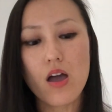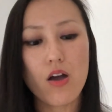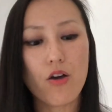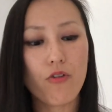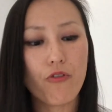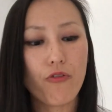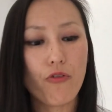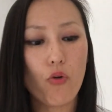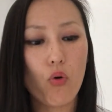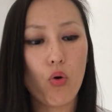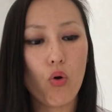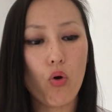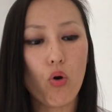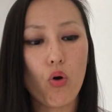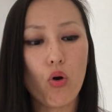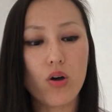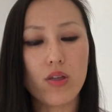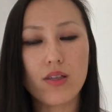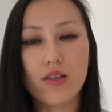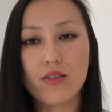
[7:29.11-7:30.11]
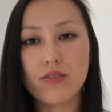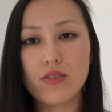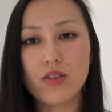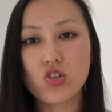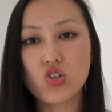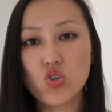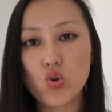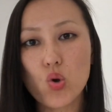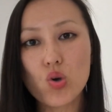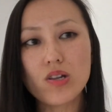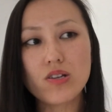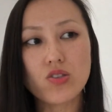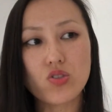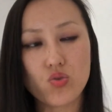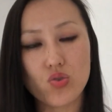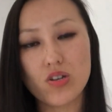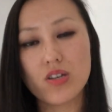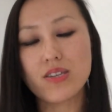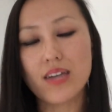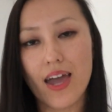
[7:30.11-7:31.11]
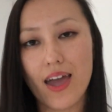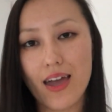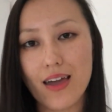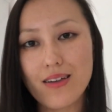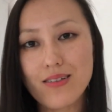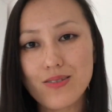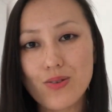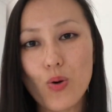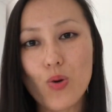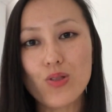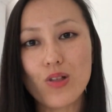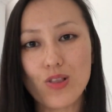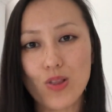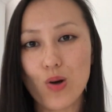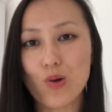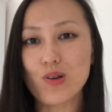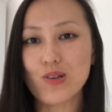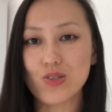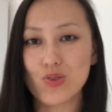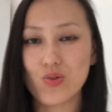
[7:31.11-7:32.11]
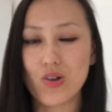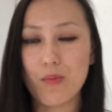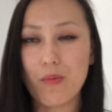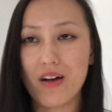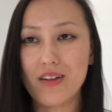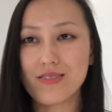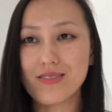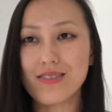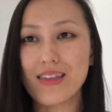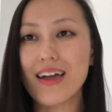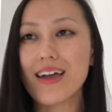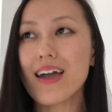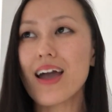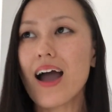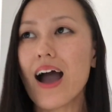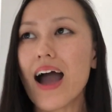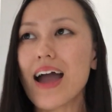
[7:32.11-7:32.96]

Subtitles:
for the shortest 3 days or the longest 3 months. Like,